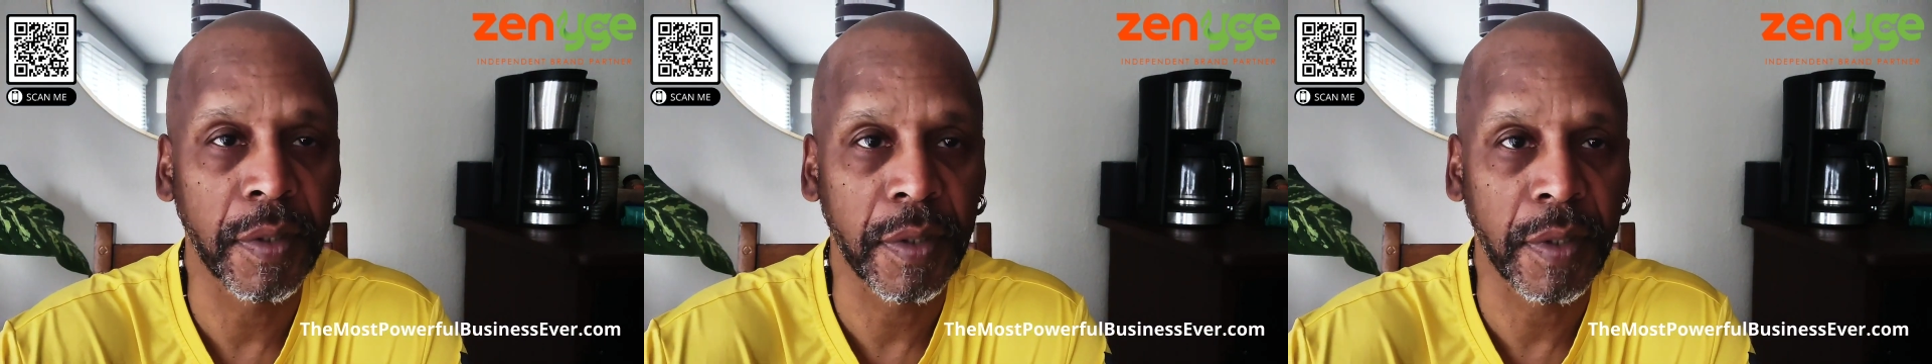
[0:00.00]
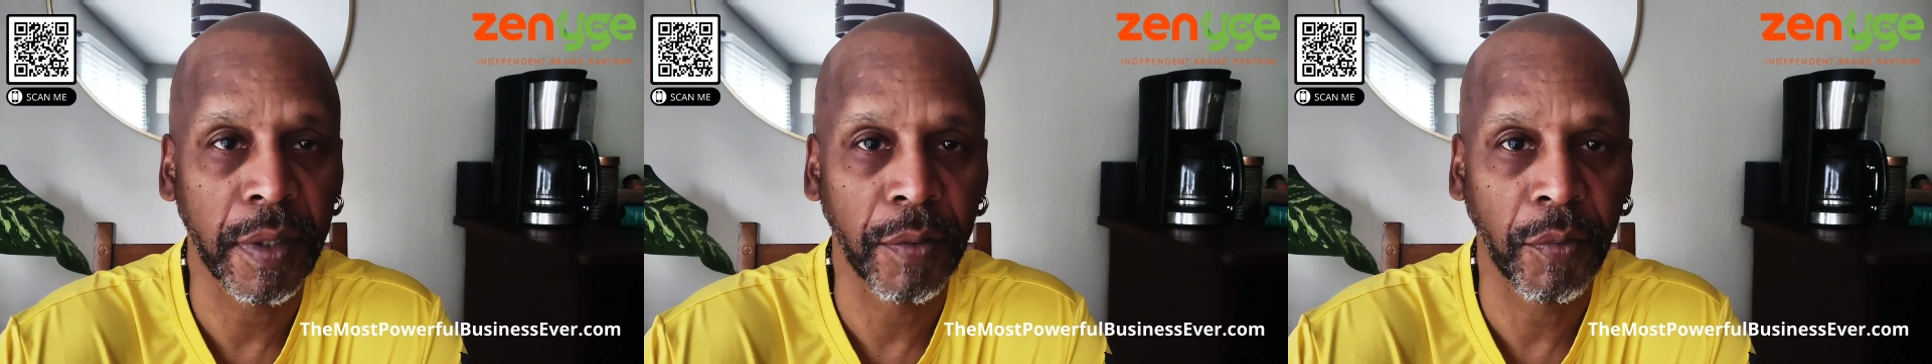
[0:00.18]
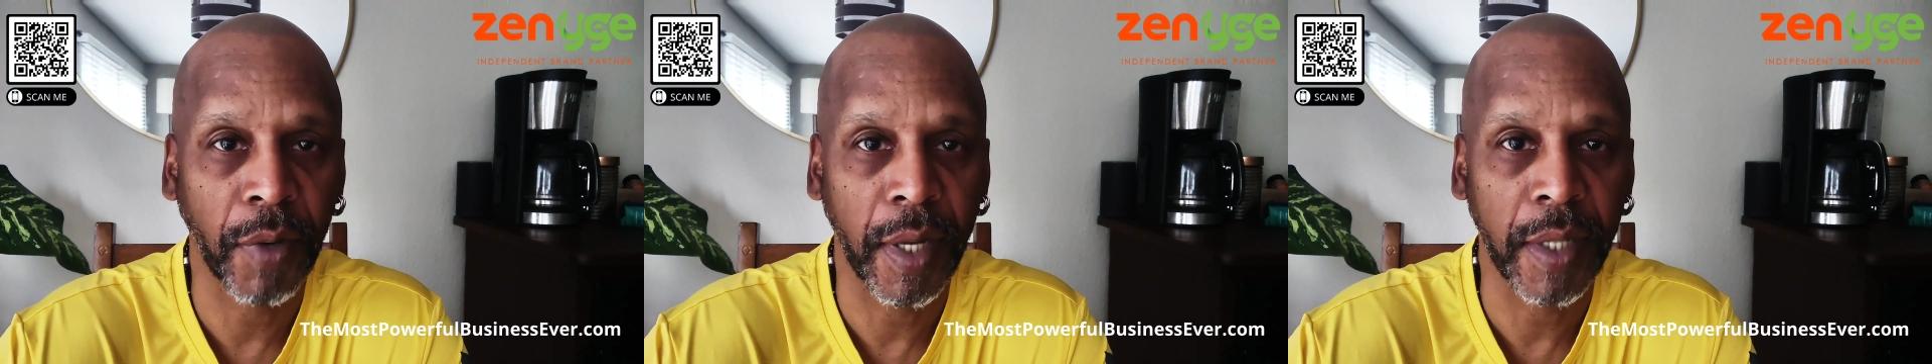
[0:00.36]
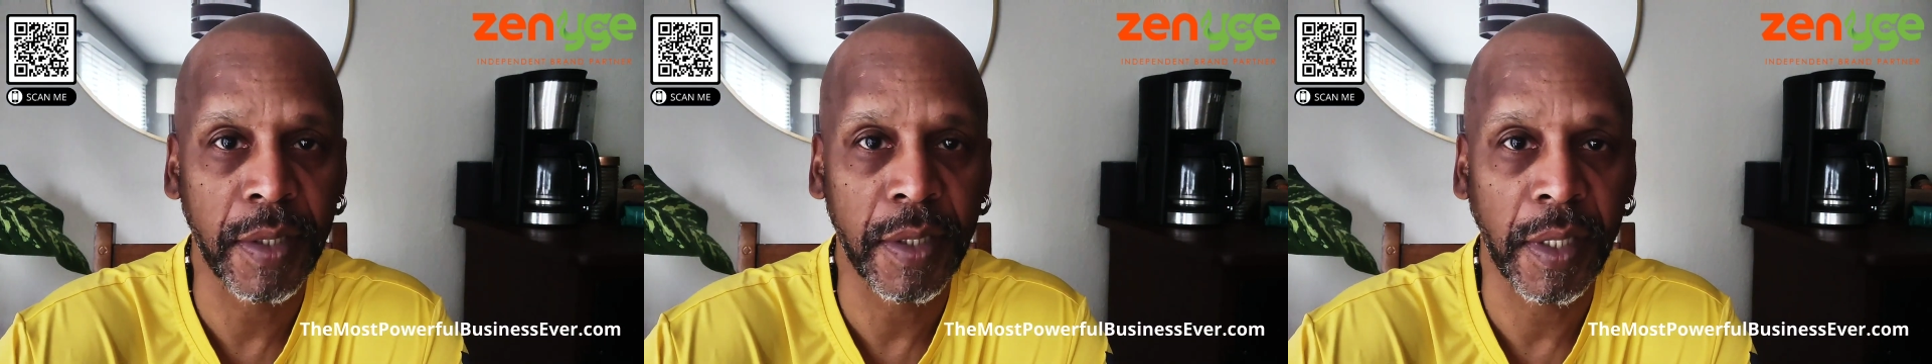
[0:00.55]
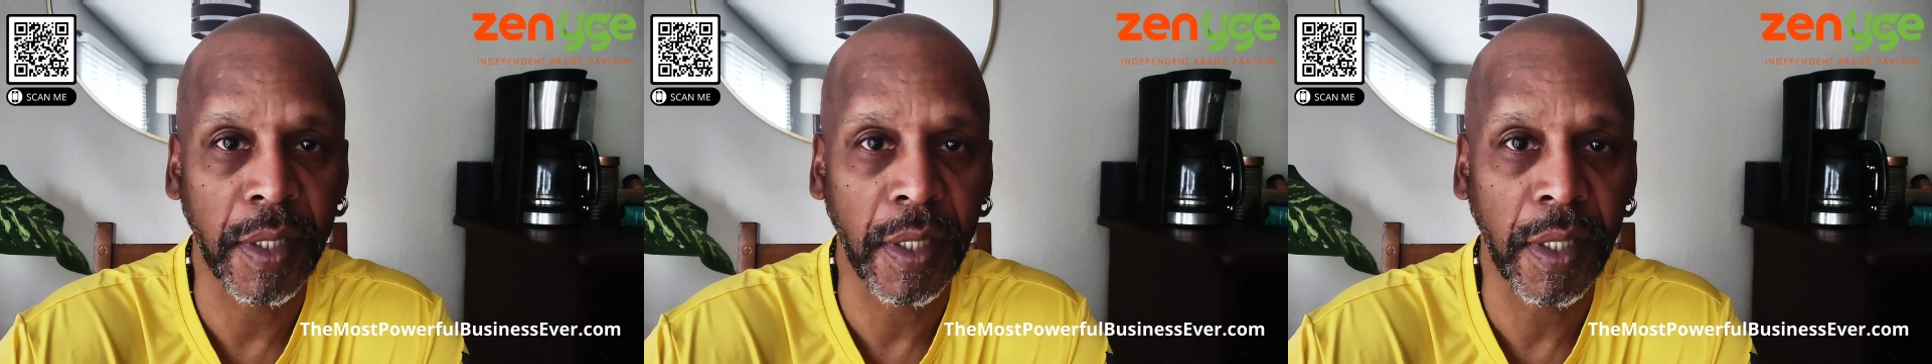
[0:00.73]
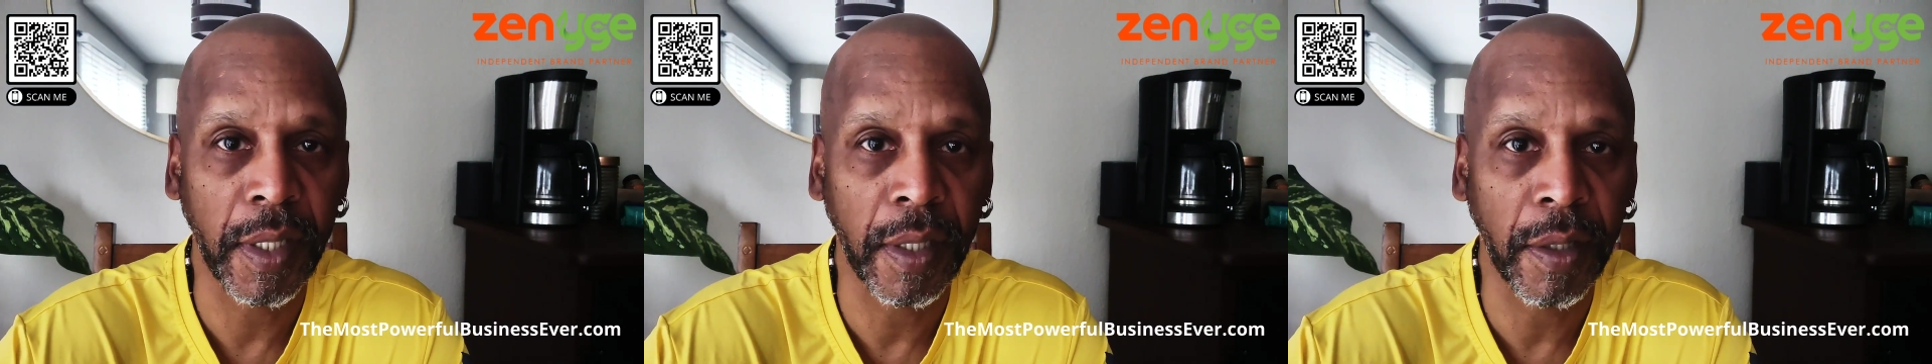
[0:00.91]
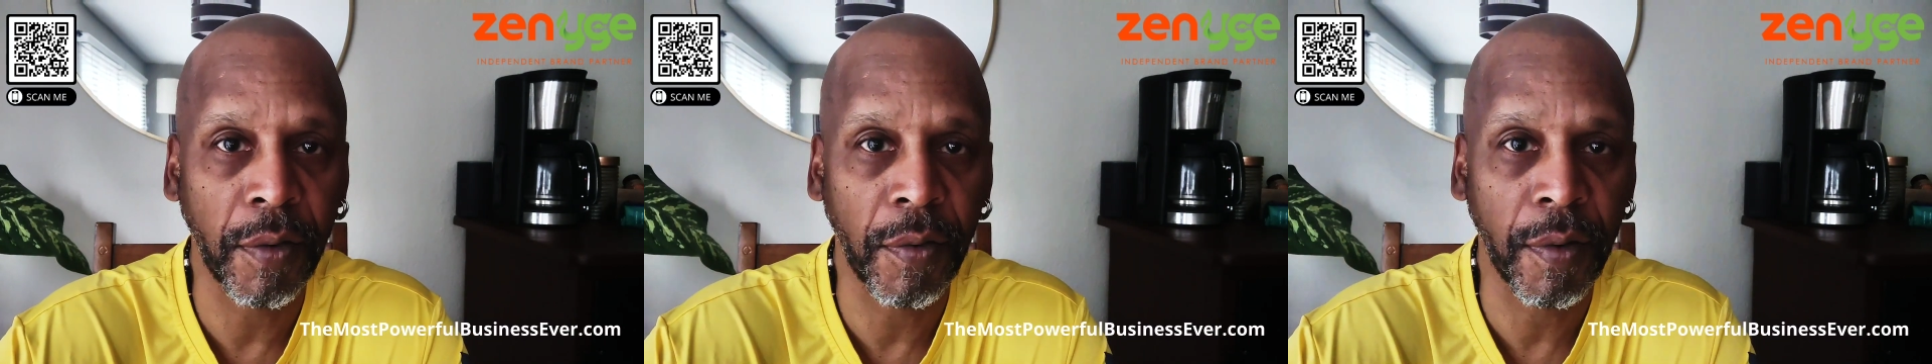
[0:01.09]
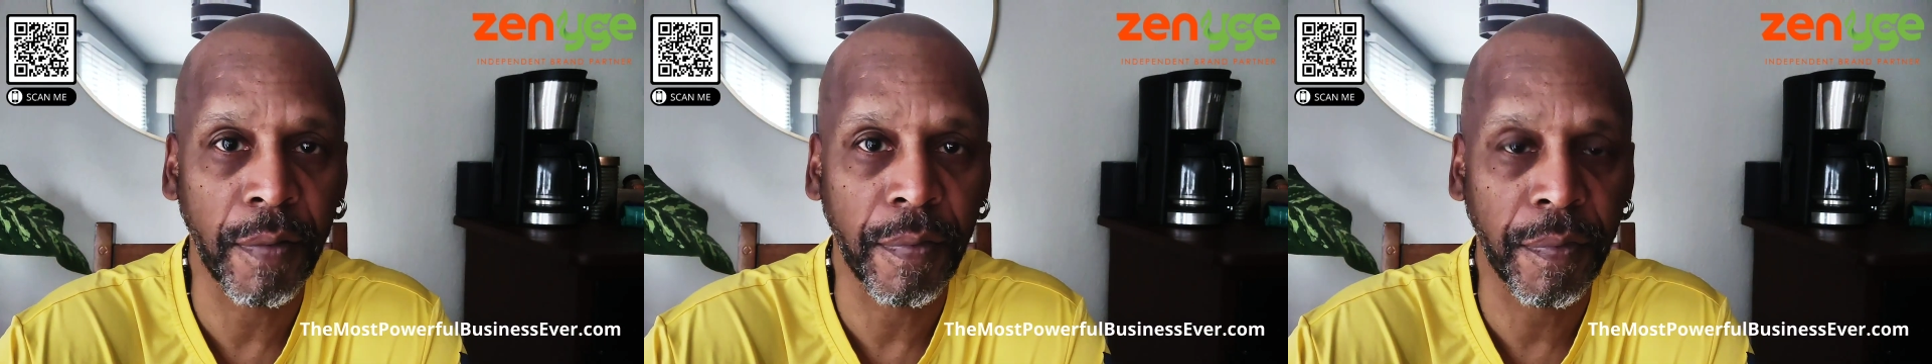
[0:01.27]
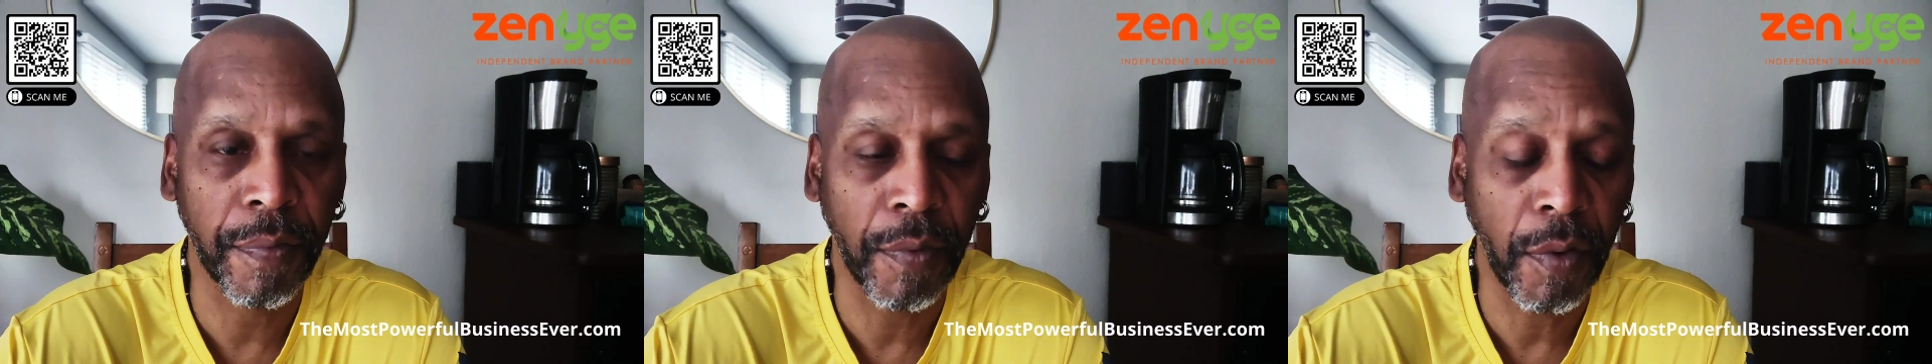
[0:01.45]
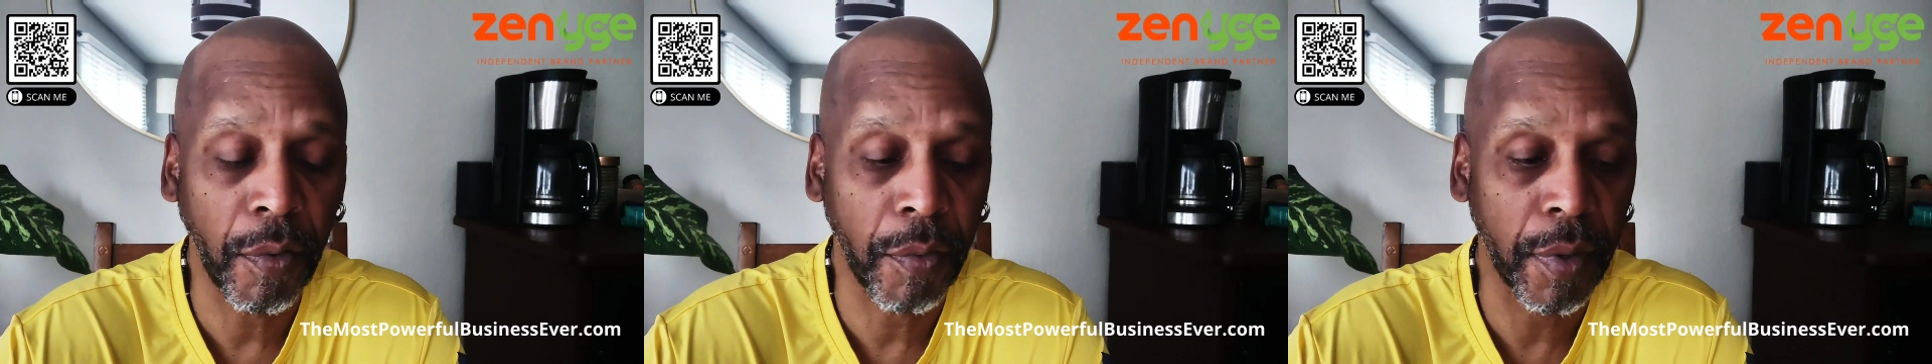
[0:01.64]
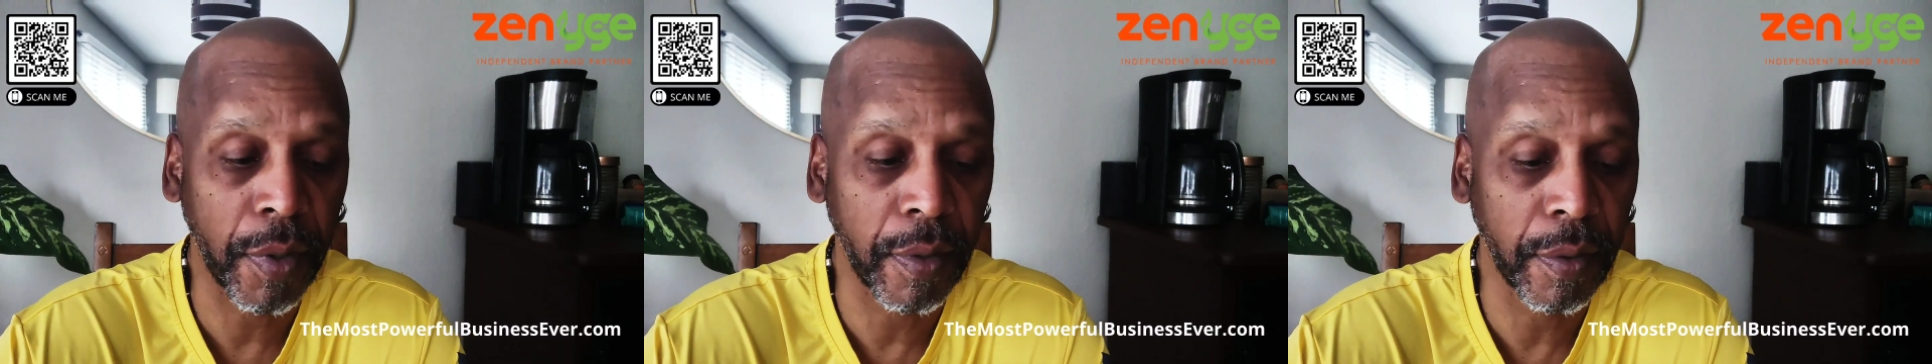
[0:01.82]
in Zenyge going
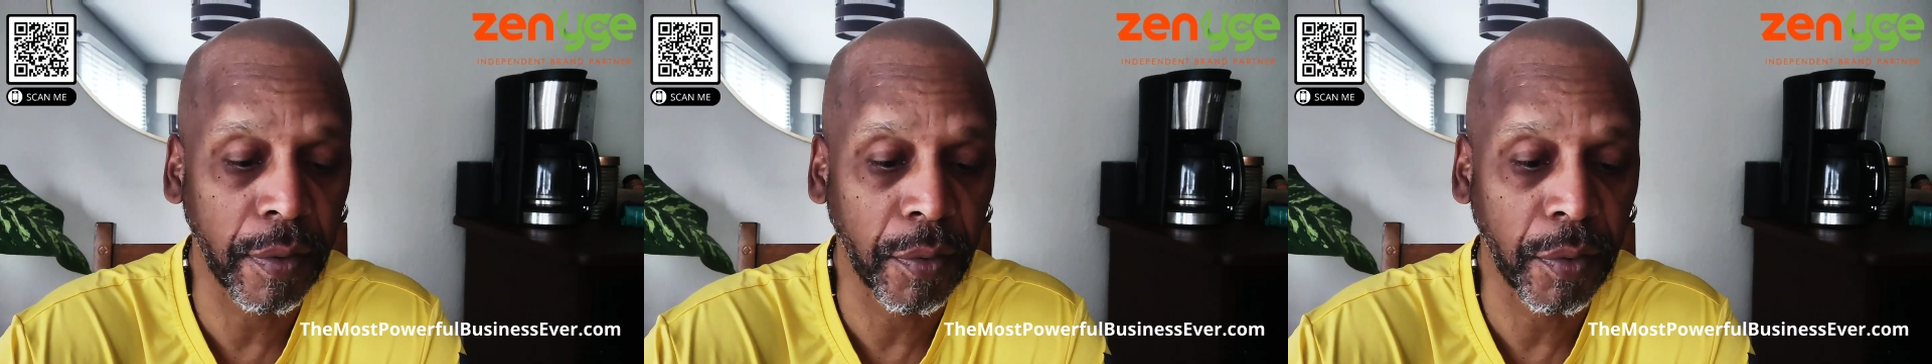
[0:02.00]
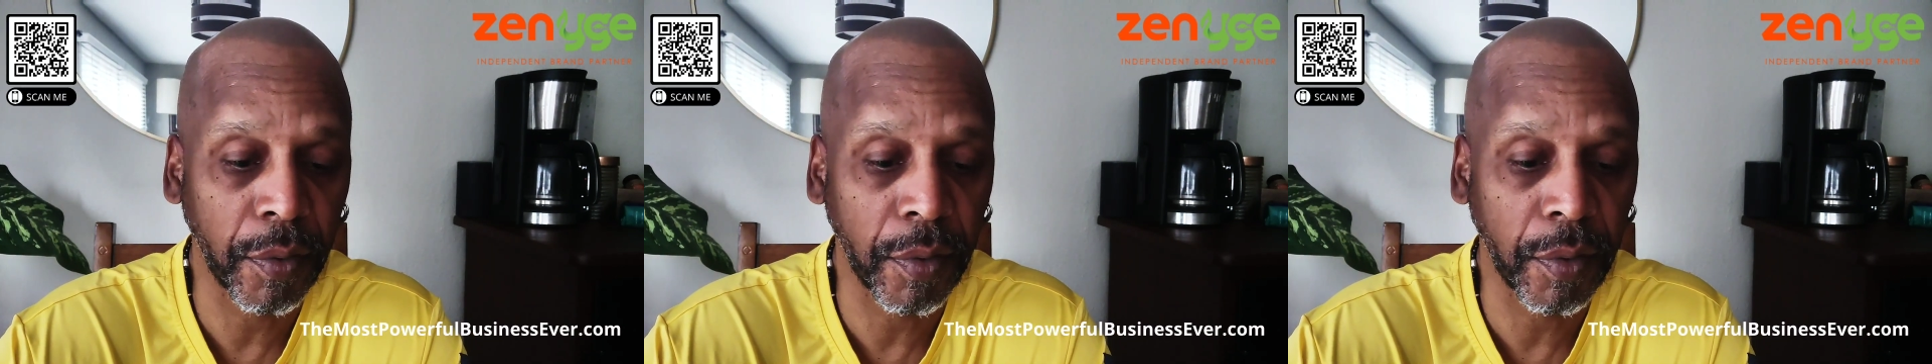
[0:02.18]
forward